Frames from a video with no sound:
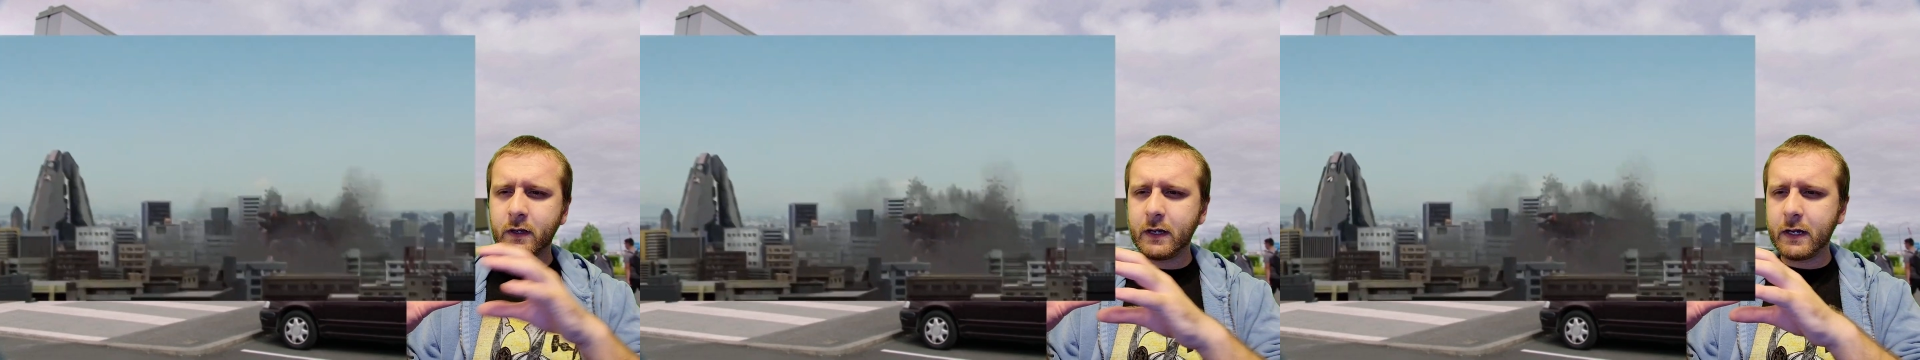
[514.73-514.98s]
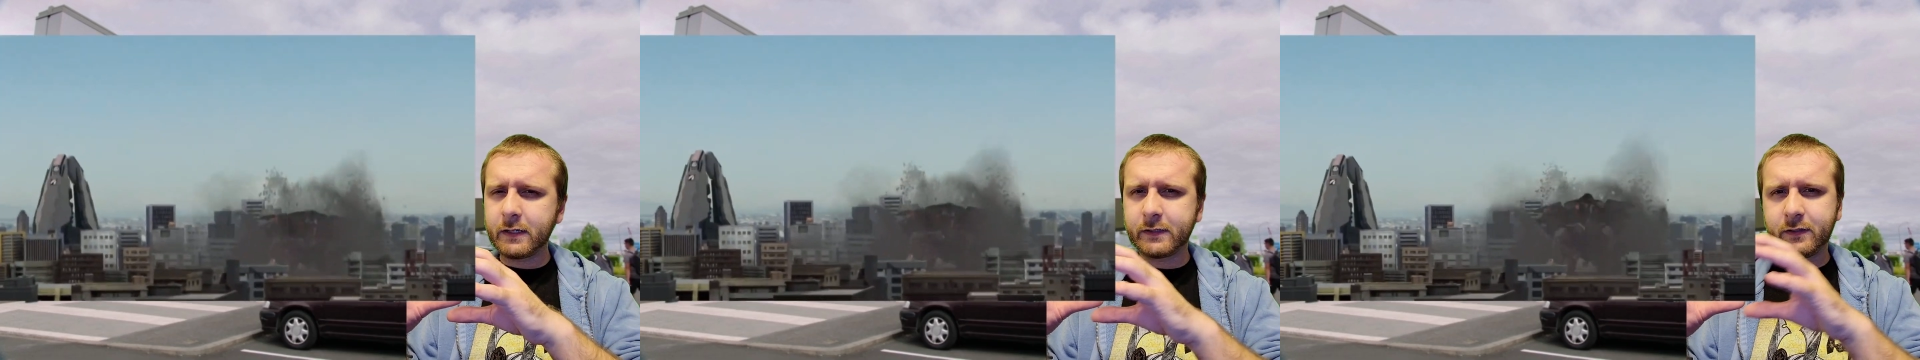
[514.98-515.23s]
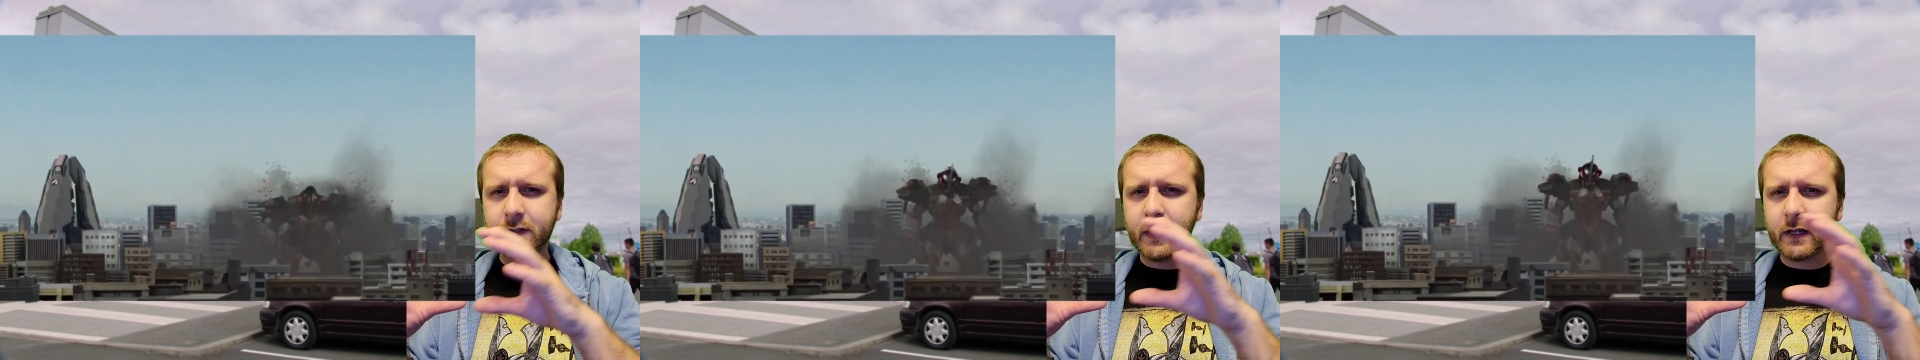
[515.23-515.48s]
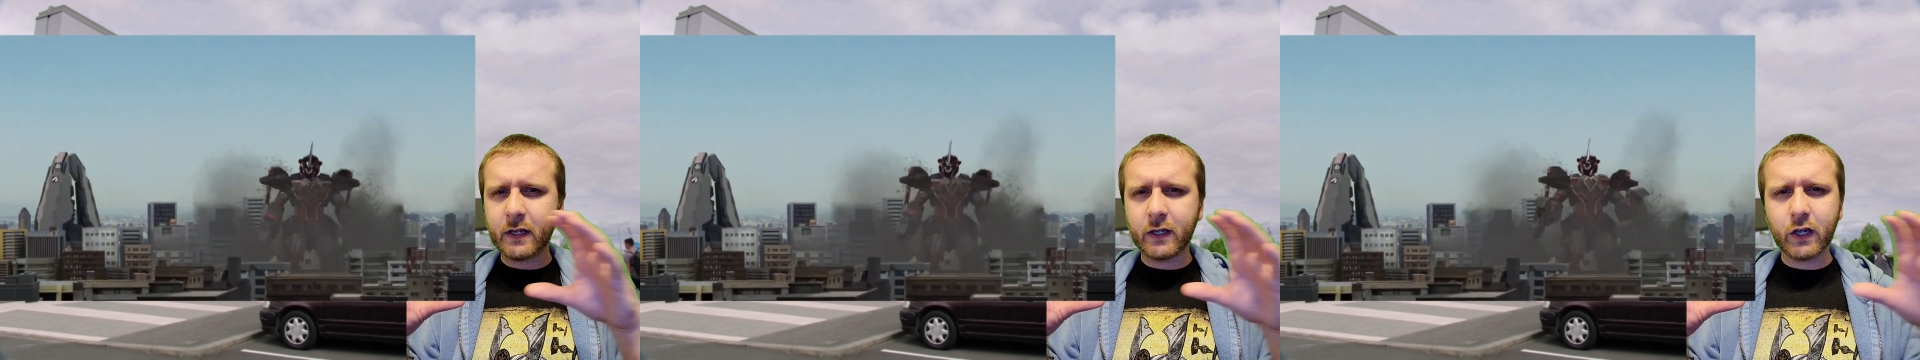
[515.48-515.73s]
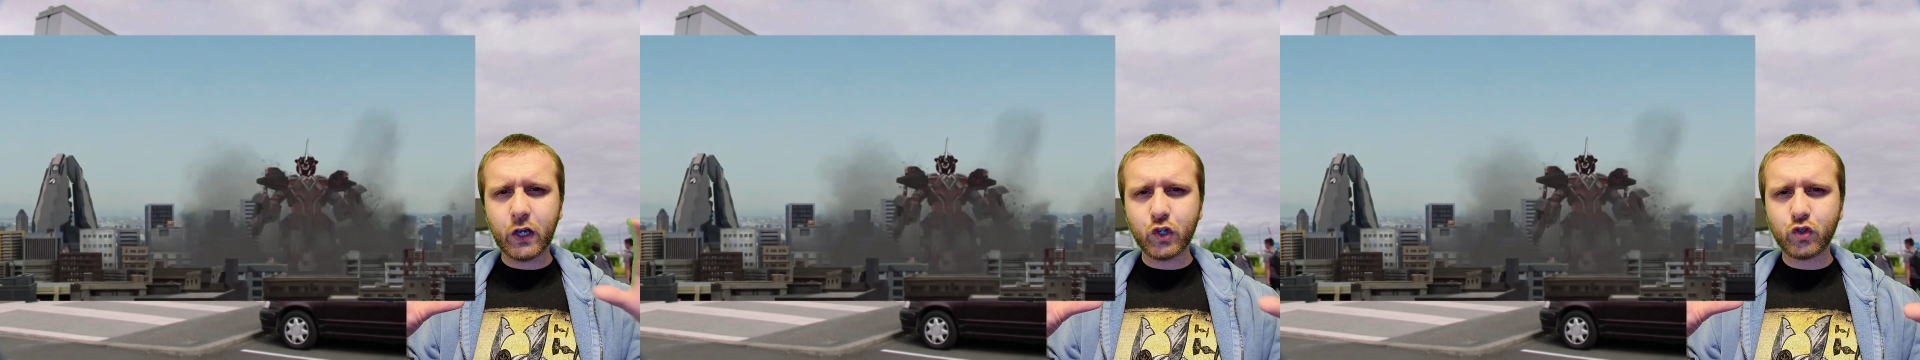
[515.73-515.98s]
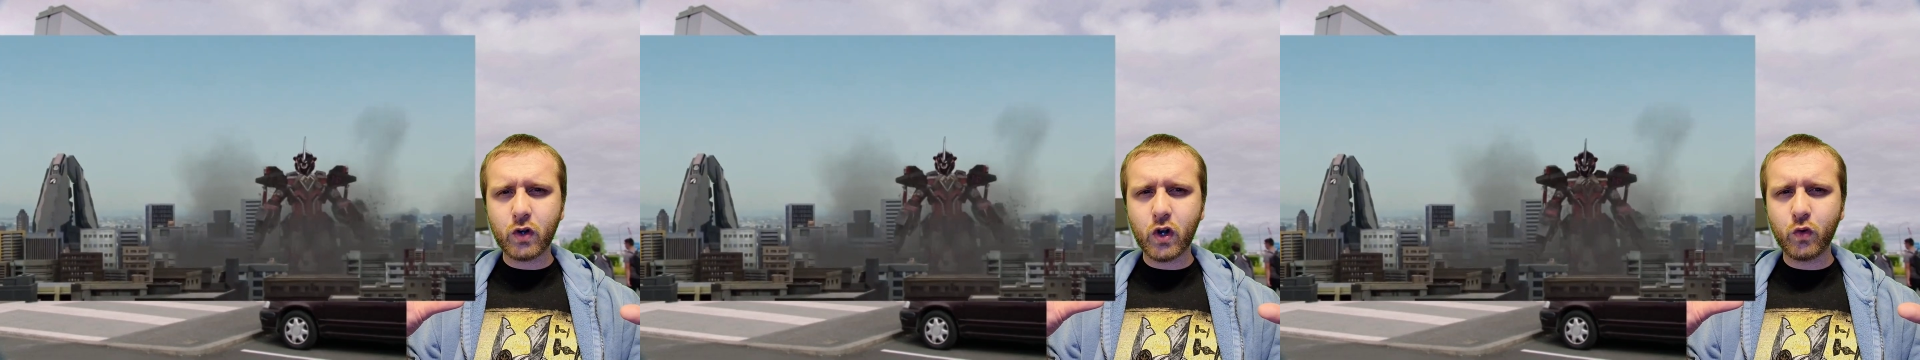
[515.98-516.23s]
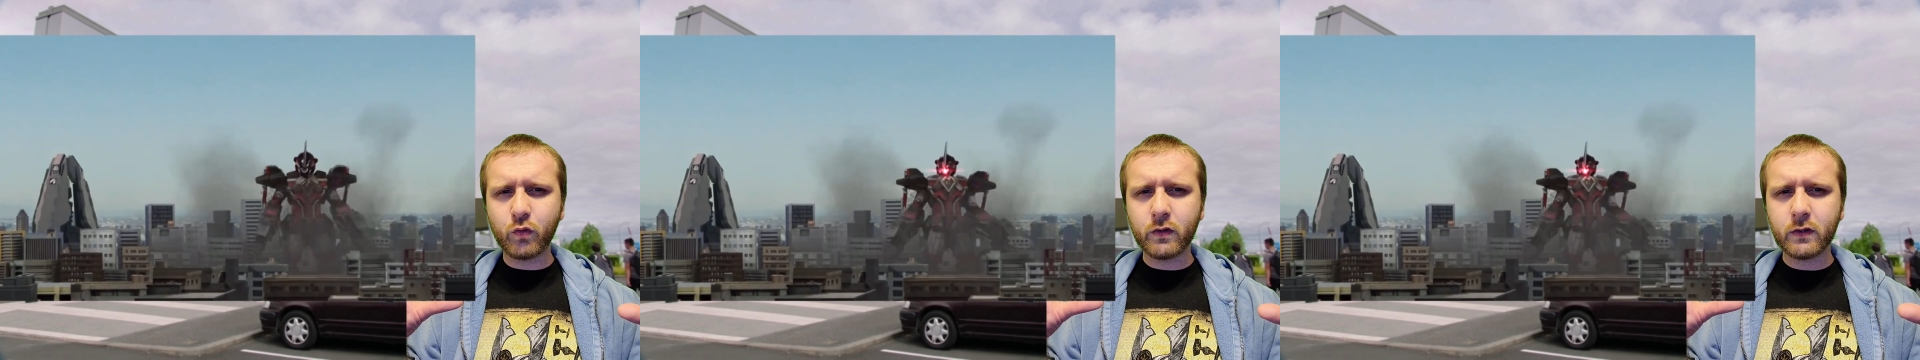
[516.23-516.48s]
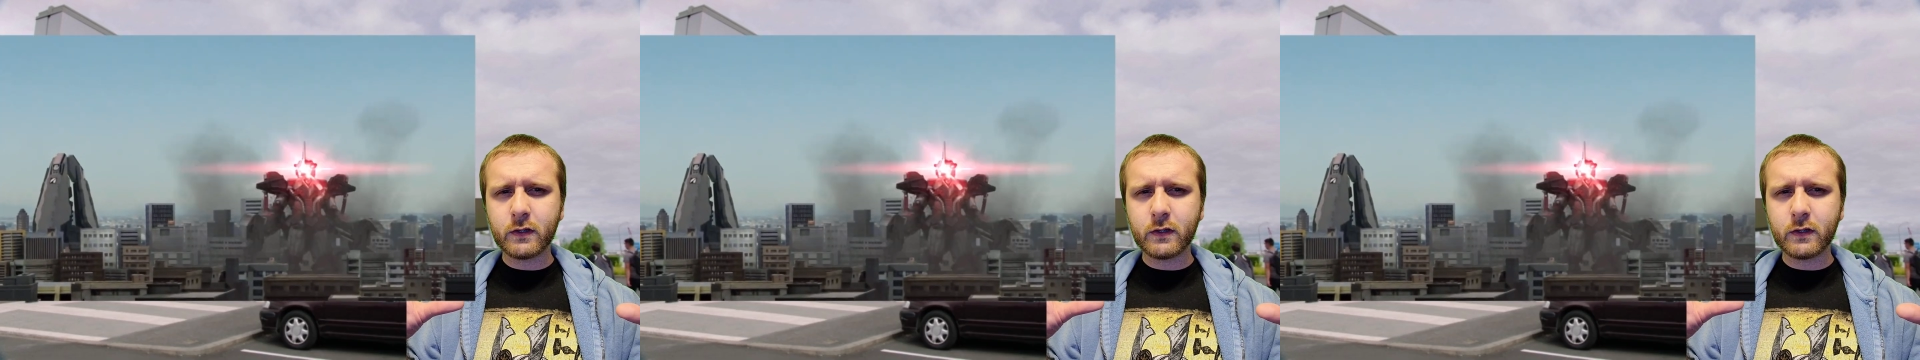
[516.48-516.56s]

a second Gigadrone